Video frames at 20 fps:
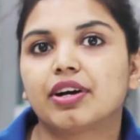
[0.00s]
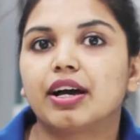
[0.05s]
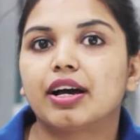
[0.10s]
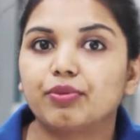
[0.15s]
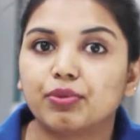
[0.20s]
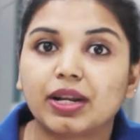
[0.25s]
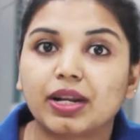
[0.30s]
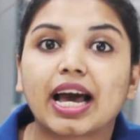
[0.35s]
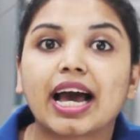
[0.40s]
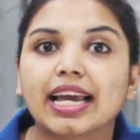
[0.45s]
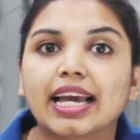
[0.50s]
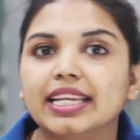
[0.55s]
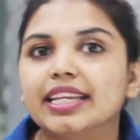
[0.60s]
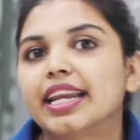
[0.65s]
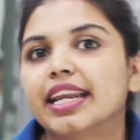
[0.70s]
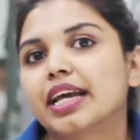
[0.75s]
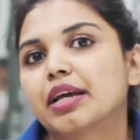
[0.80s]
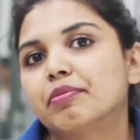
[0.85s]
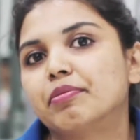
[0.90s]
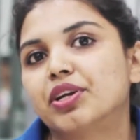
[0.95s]
I will highly
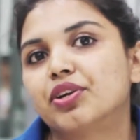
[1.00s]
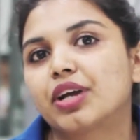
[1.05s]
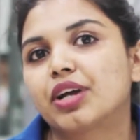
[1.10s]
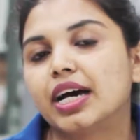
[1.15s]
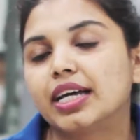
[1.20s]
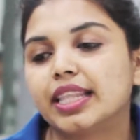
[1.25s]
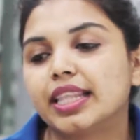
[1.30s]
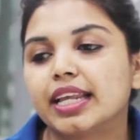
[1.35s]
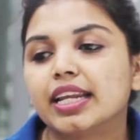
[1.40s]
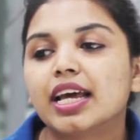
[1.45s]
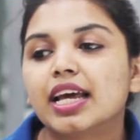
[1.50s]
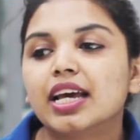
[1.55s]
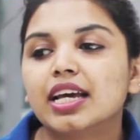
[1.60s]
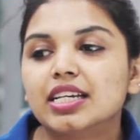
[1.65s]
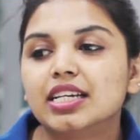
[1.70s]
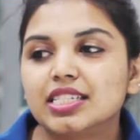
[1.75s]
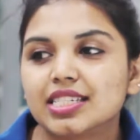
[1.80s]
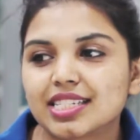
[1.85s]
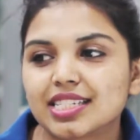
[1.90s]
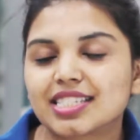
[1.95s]
recommend, rather than
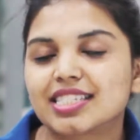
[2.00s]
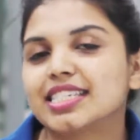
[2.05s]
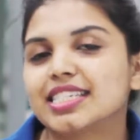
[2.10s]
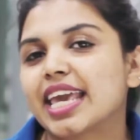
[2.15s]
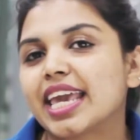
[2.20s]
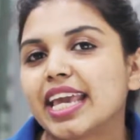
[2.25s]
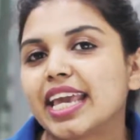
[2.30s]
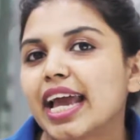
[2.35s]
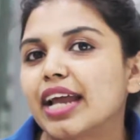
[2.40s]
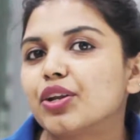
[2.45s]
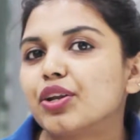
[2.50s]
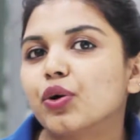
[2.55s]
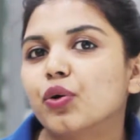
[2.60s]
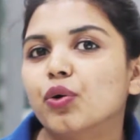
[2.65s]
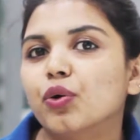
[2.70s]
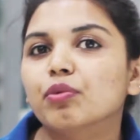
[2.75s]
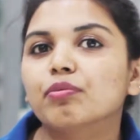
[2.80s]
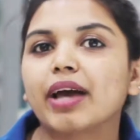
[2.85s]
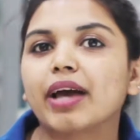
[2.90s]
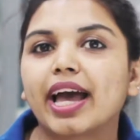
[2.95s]
just staying at
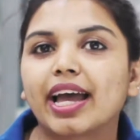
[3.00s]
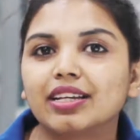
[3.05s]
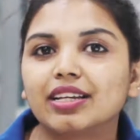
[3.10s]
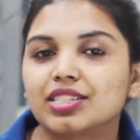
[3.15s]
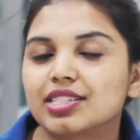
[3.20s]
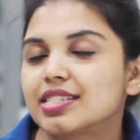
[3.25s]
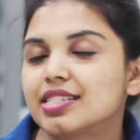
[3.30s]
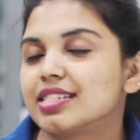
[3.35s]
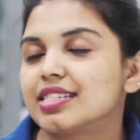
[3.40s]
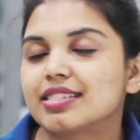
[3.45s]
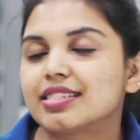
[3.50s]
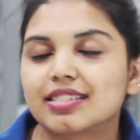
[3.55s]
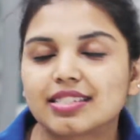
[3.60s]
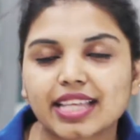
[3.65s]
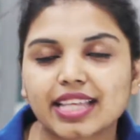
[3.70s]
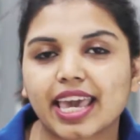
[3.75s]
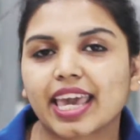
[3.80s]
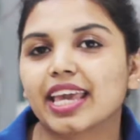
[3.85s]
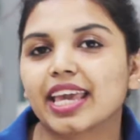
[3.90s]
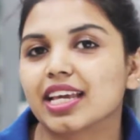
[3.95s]
home and just
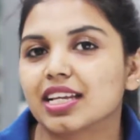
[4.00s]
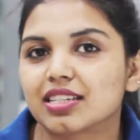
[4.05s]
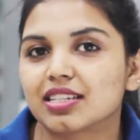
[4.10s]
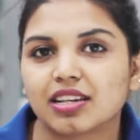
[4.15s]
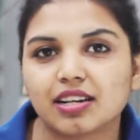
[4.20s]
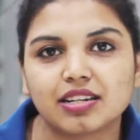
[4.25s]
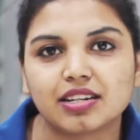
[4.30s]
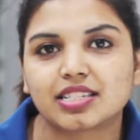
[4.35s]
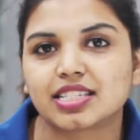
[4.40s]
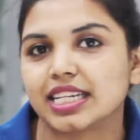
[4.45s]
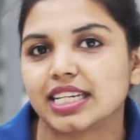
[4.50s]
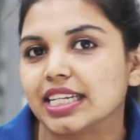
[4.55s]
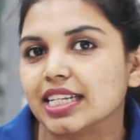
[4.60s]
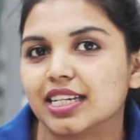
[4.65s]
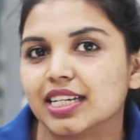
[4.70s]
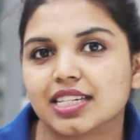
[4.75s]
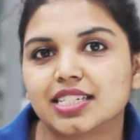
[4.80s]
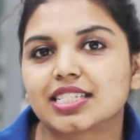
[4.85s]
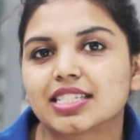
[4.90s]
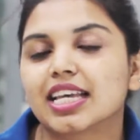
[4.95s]
saying it hurts,
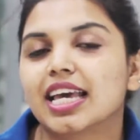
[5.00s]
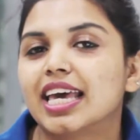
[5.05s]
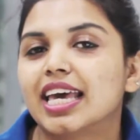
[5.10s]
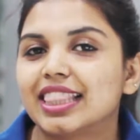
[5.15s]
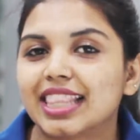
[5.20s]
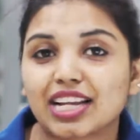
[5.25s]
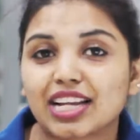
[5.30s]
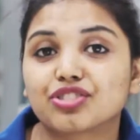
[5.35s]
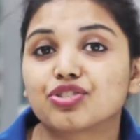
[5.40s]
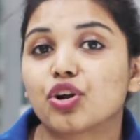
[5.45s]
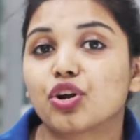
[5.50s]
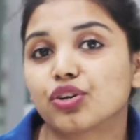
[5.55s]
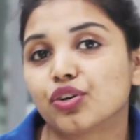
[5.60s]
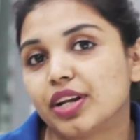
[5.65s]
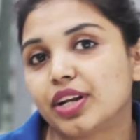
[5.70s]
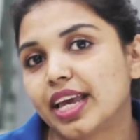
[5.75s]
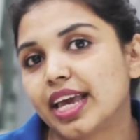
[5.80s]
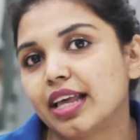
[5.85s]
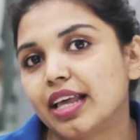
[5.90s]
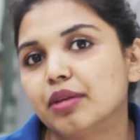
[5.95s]
that's not
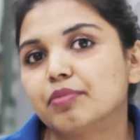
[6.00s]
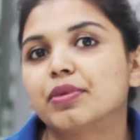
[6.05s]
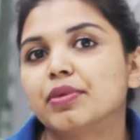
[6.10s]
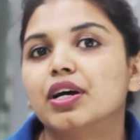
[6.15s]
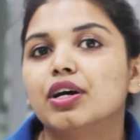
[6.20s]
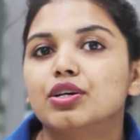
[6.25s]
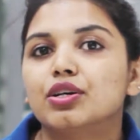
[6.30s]
going to help.